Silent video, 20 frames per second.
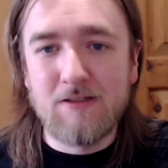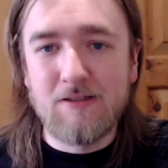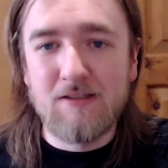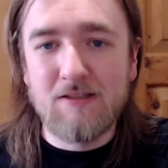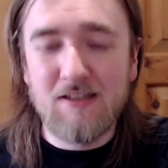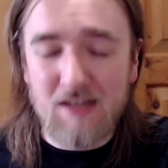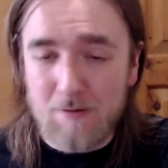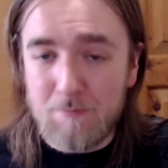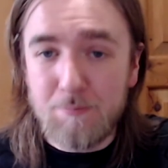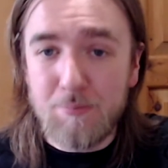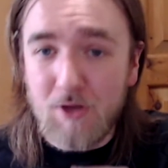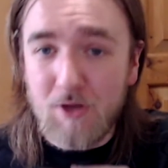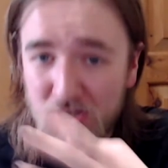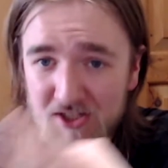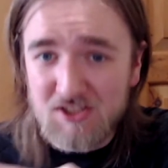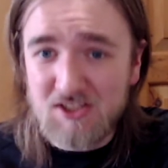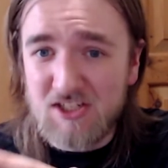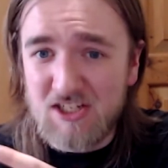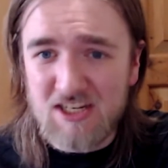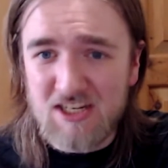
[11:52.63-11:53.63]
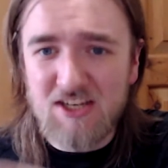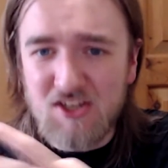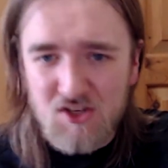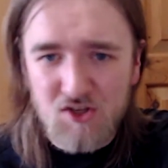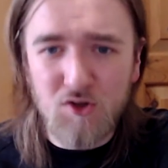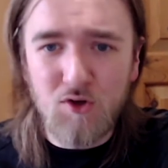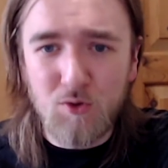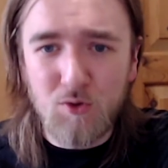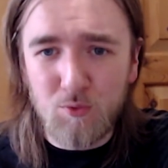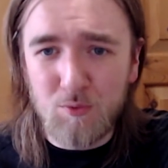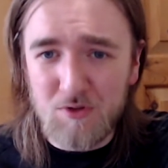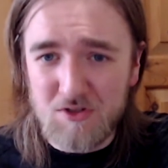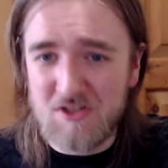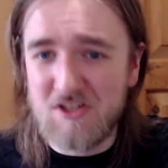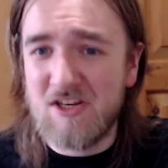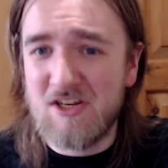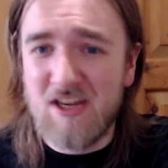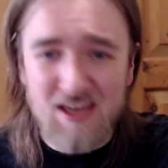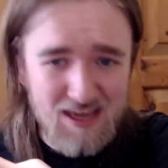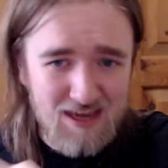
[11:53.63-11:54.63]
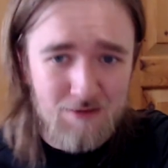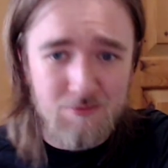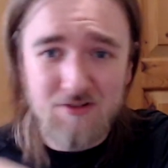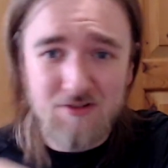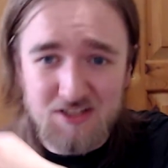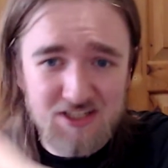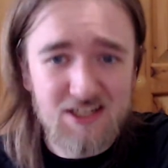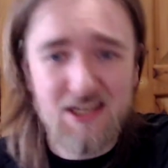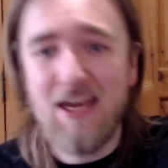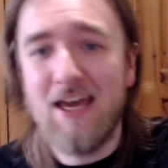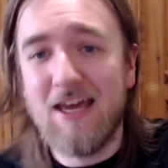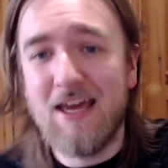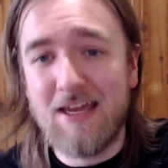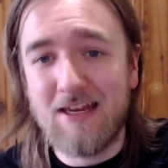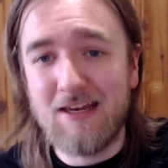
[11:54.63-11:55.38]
that they personally knew was out as gay.